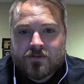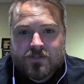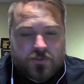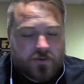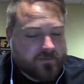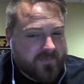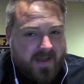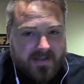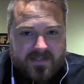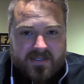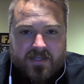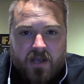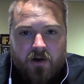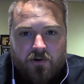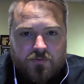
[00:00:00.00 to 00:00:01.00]
to advance to
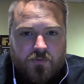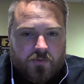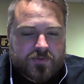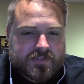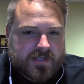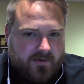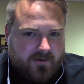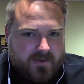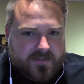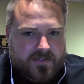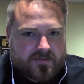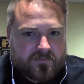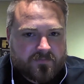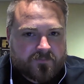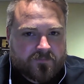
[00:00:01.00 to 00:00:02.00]
the College World Series.
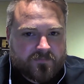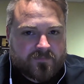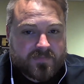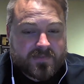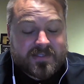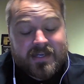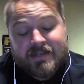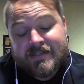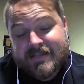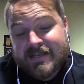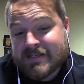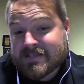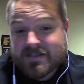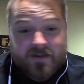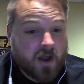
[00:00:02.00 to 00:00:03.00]
Tennessee
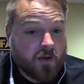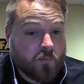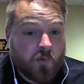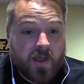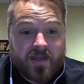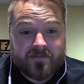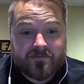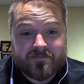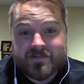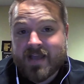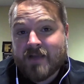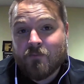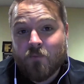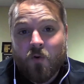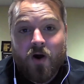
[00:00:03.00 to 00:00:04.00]
did not win
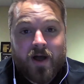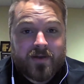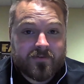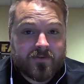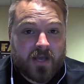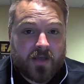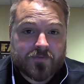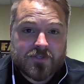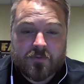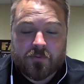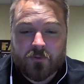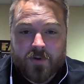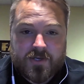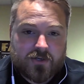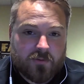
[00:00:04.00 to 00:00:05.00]
game one of super
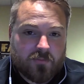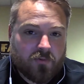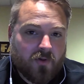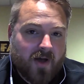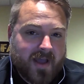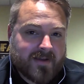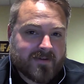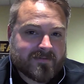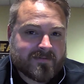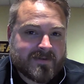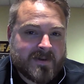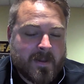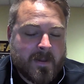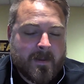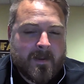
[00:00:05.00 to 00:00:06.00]
regional play,
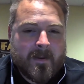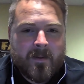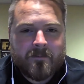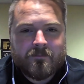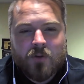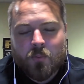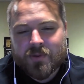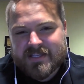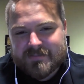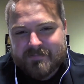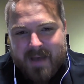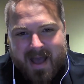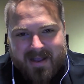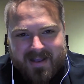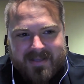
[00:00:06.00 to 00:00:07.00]
but with its
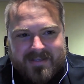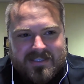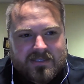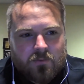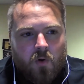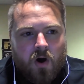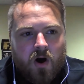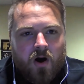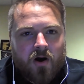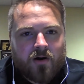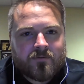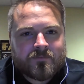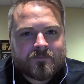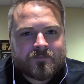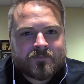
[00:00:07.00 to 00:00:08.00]
back against the
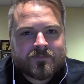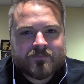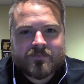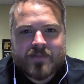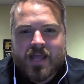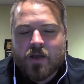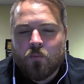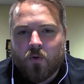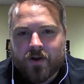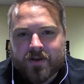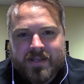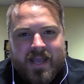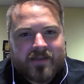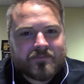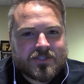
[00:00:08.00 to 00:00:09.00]
wall, it won
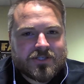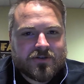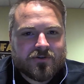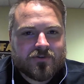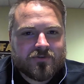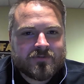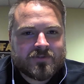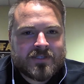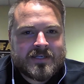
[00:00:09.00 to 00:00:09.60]
game two,